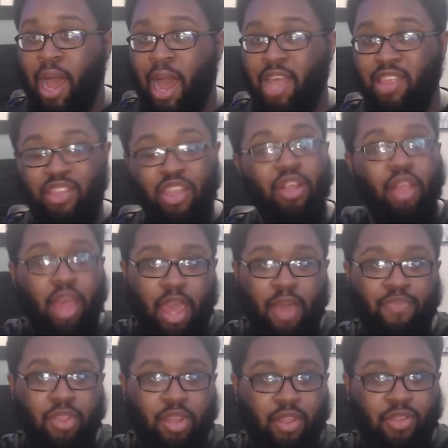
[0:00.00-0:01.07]
I still
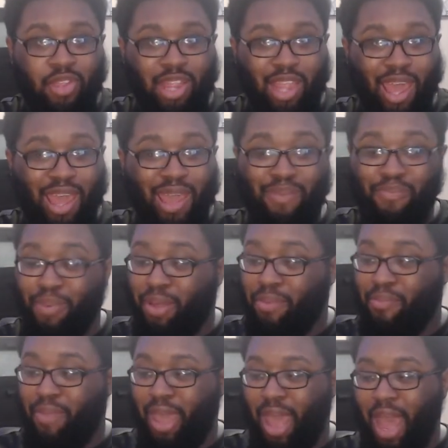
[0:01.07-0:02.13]
am to this day,
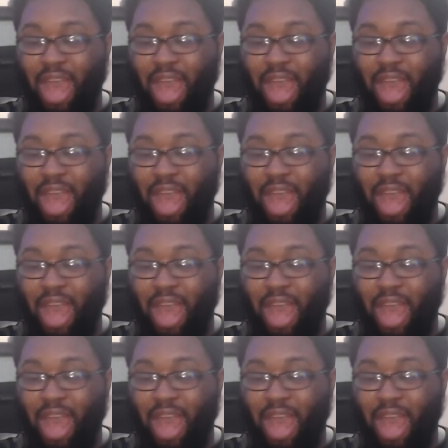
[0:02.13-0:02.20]
but man,